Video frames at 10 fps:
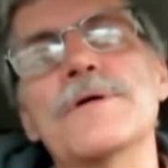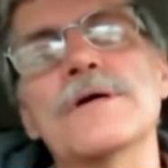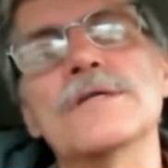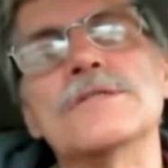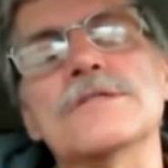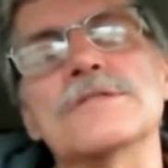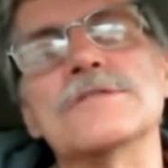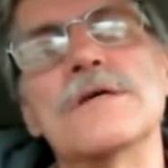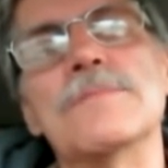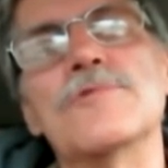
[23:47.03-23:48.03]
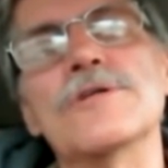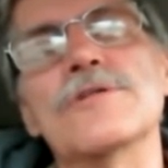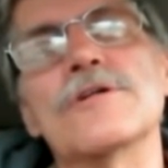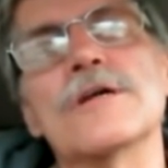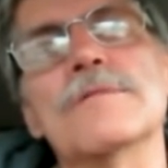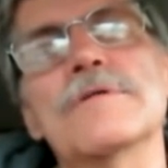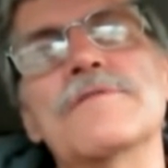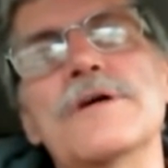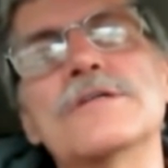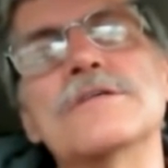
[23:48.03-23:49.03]
against is the same one you're going to be
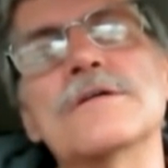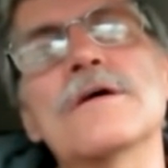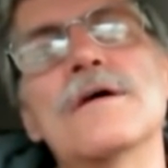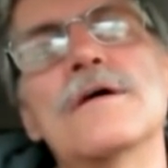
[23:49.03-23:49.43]
facing